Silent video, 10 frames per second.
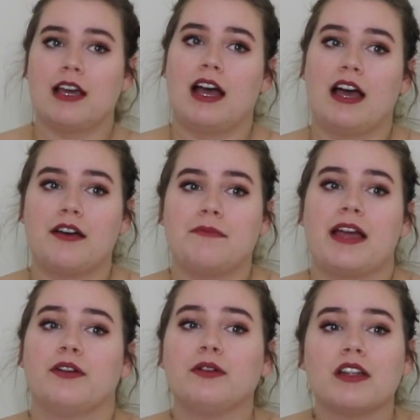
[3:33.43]
Um, I
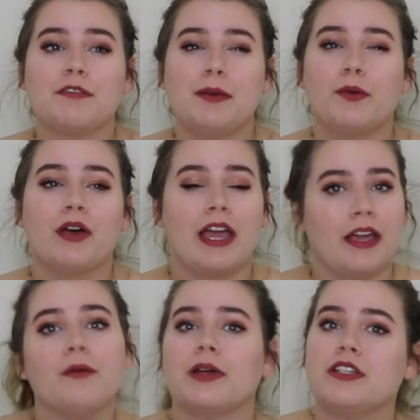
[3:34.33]
know a lot of people hate
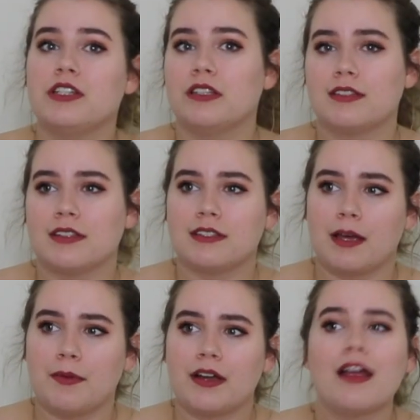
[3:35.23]
wearing jeans in the
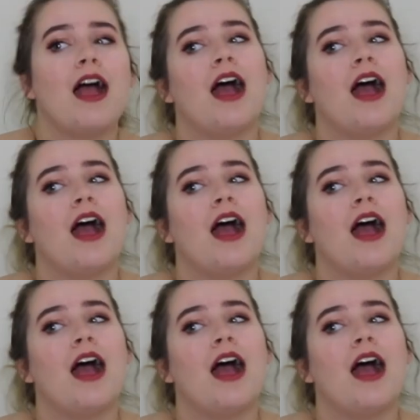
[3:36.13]
summer.